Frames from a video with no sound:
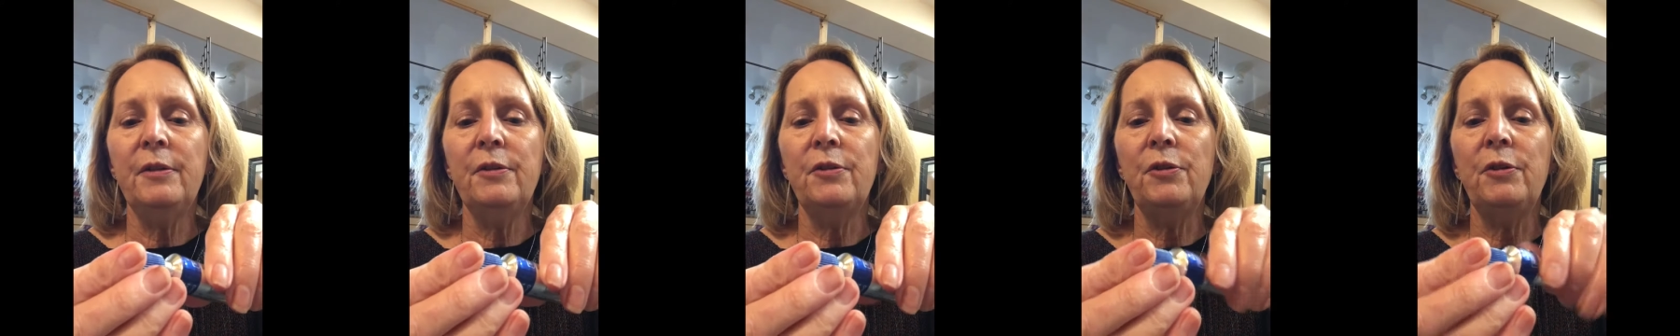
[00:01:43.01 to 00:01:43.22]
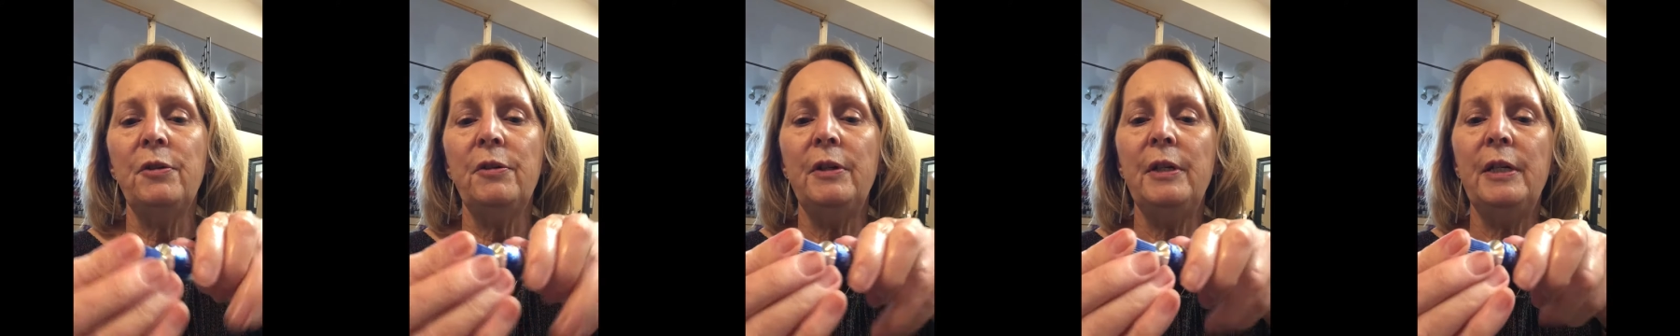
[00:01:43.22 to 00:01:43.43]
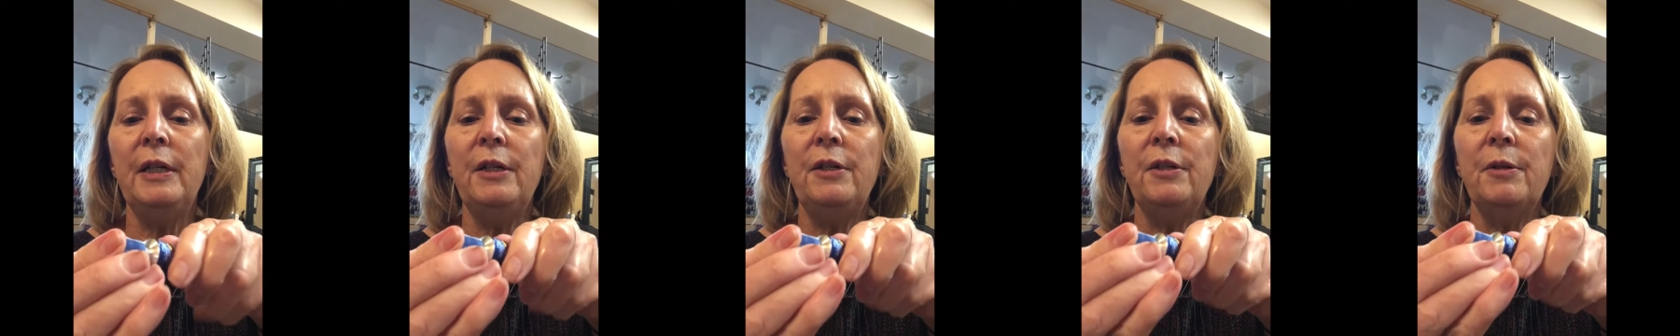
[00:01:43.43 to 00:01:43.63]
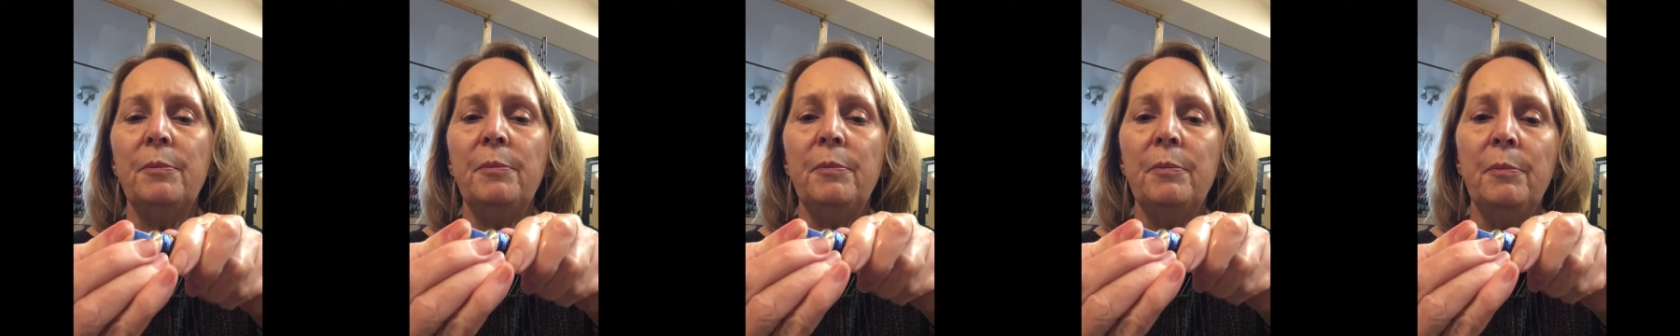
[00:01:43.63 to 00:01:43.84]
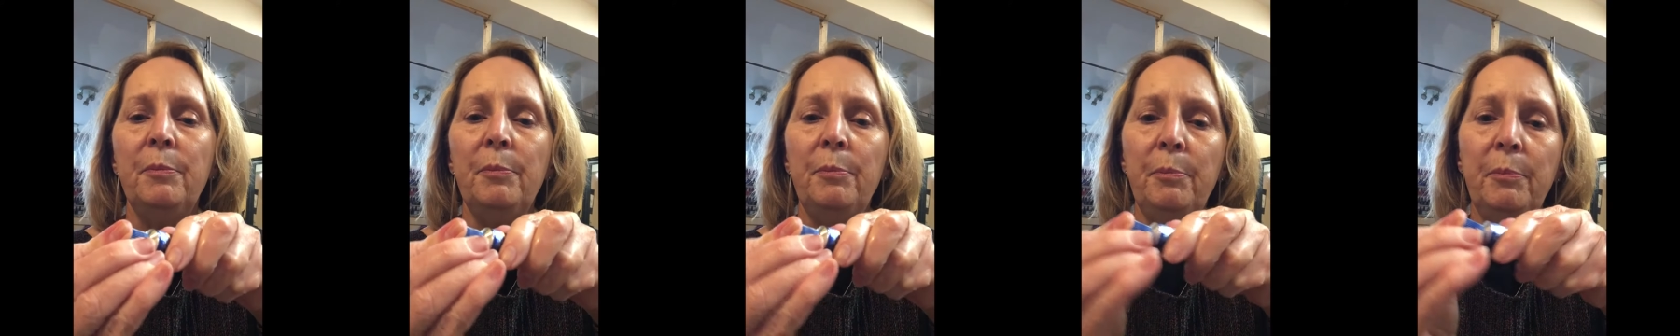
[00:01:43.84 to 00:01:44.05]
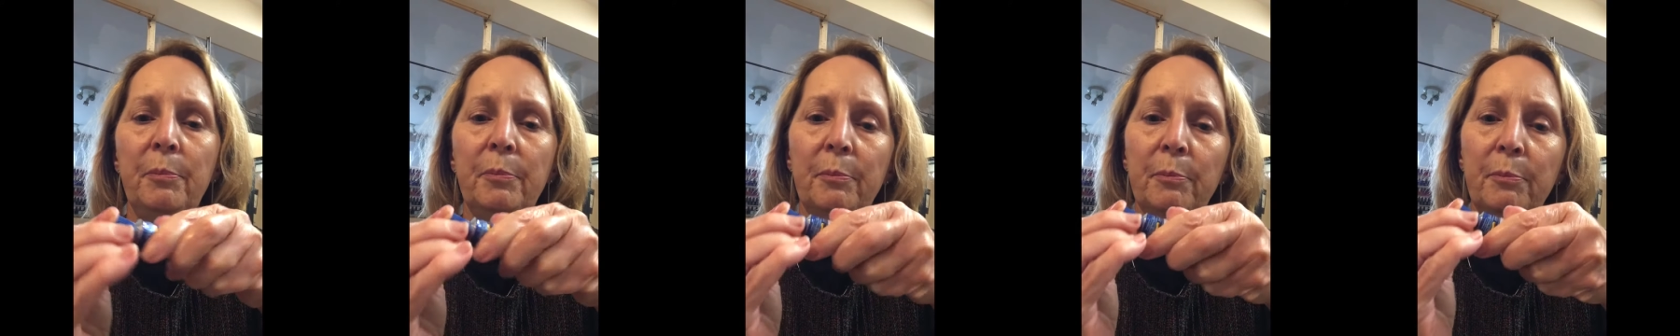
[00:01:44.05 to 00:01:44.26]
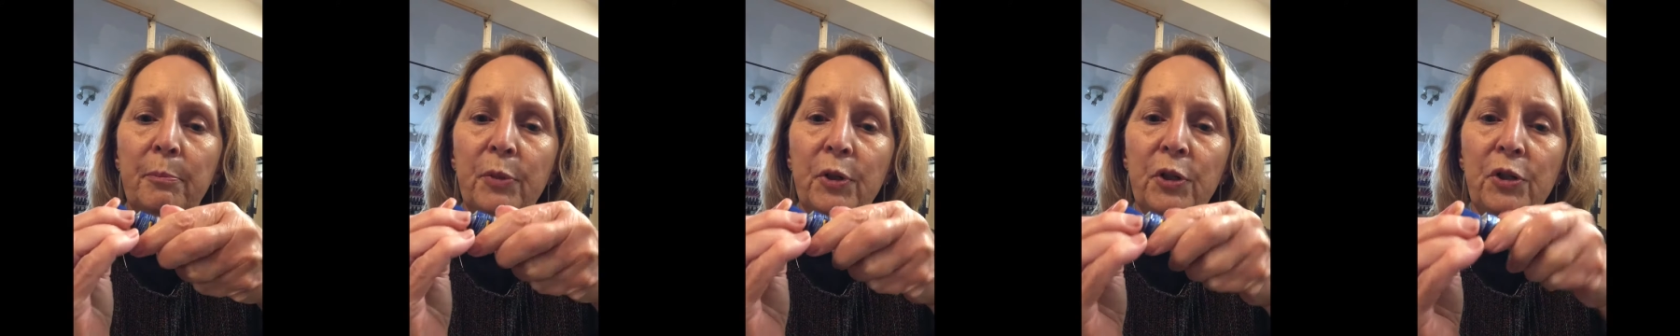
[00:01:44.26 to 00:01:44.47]
so you need to
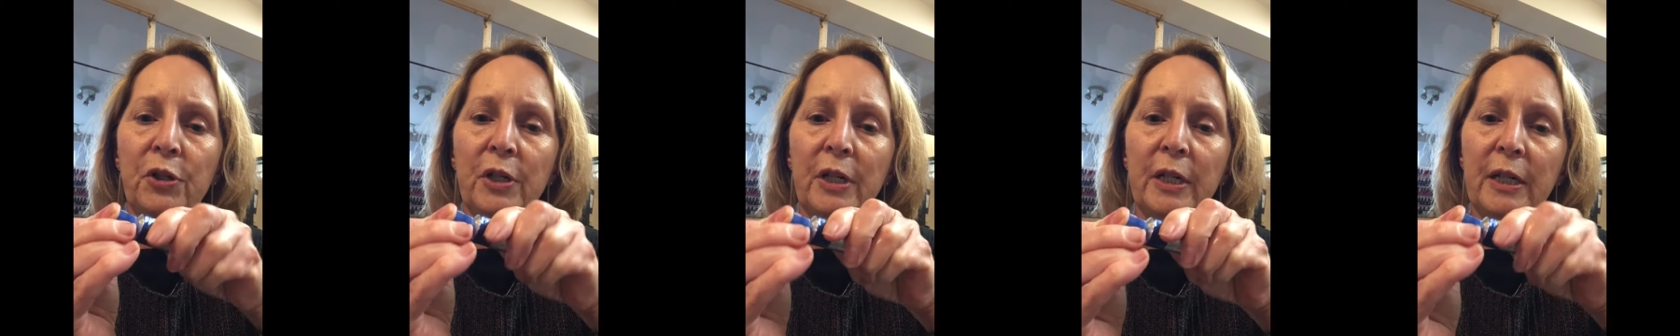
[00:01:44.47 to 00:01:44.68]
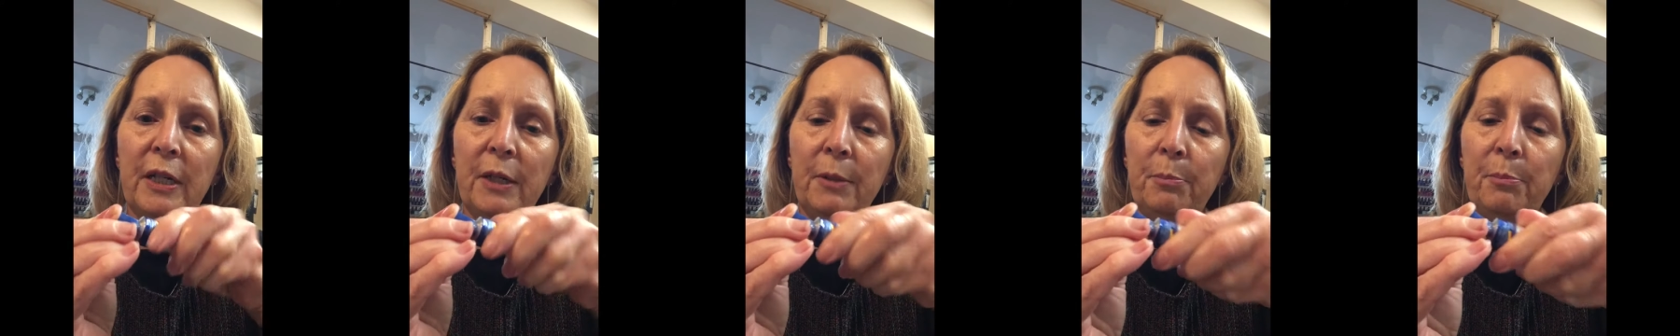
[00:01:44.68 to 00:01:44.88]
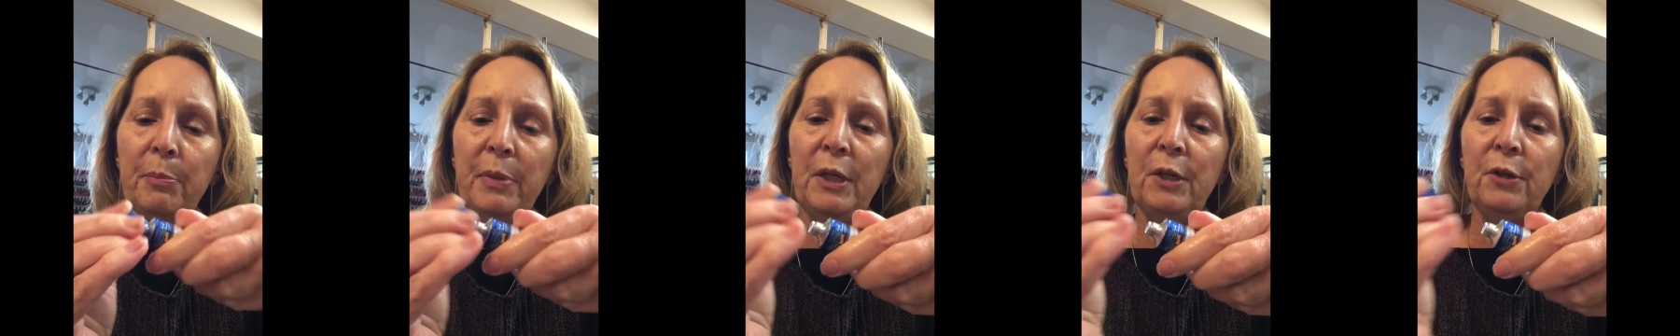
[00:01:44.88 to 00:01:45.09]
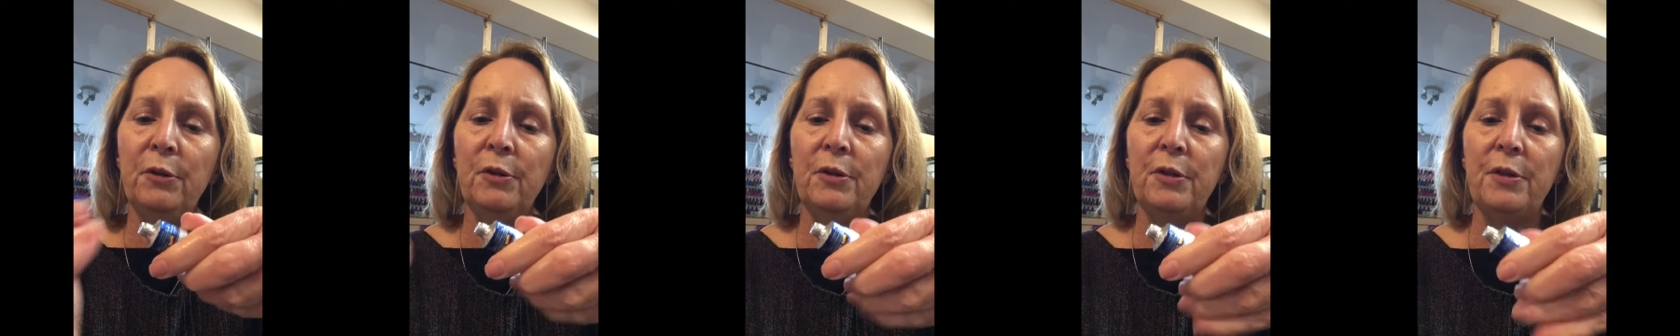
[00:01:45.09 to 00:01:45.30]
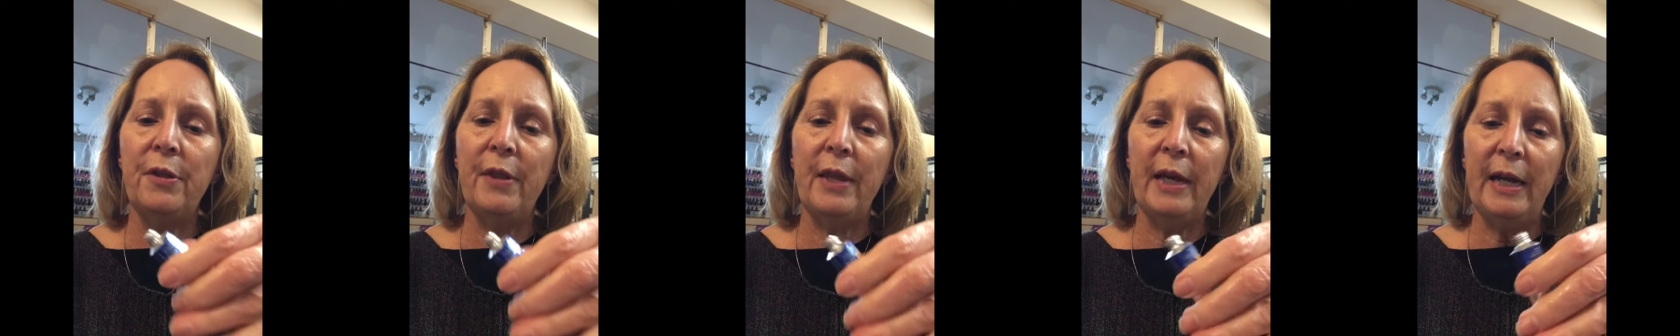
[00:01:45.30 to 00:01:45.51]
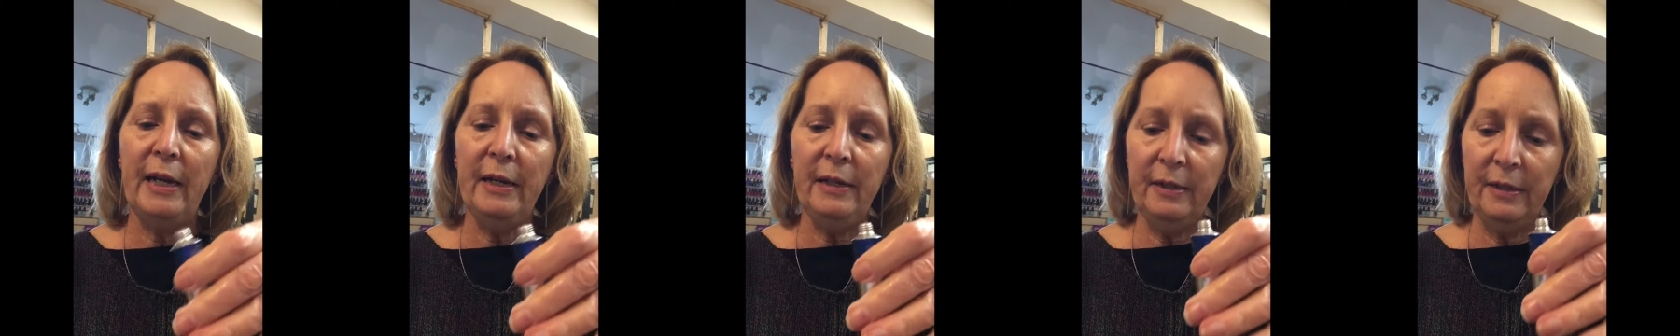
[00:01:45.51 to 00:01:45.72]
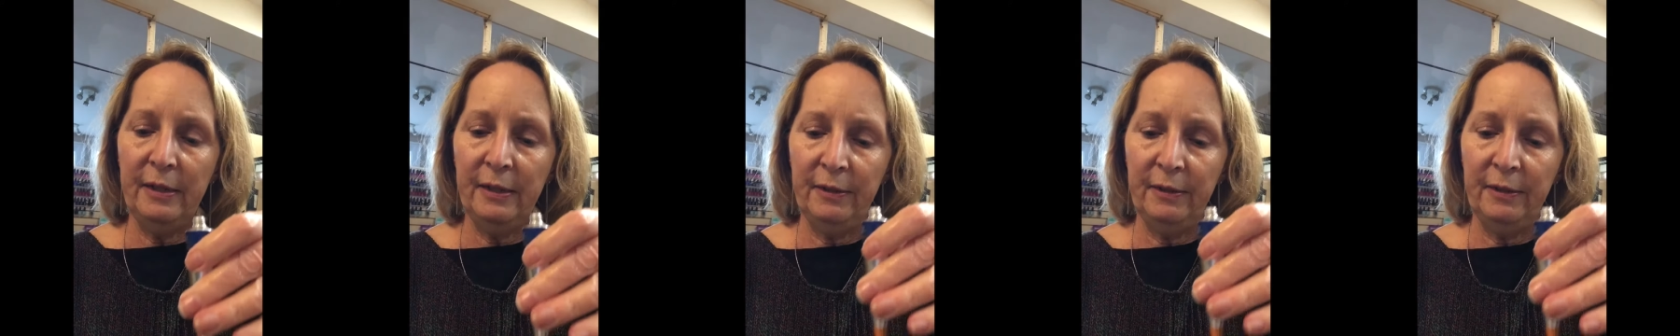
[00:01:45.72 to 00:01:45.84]
push it in, pierce that.